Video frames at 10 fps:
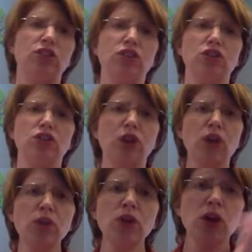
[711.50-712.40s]
you're
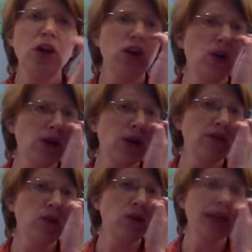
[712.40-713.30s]
grown. You don't have
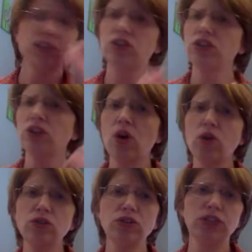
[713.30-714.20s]
to wait till you're
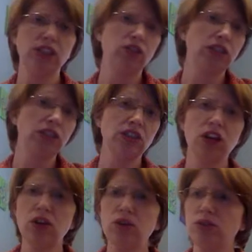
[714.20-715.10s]
older and you can
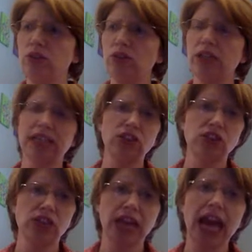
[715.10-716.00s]
go do this
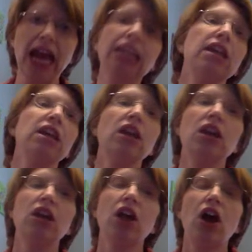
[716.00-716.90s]
or that.
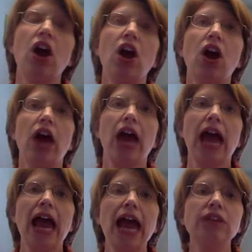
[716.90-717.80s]

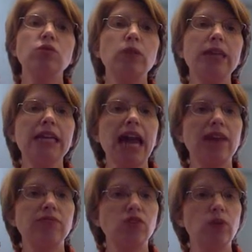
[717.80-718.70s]
As we
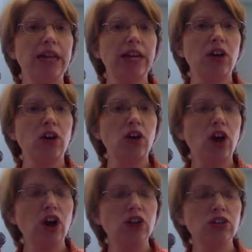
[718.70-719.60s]
have joy in our
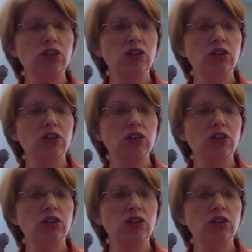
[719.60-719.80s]
hearts,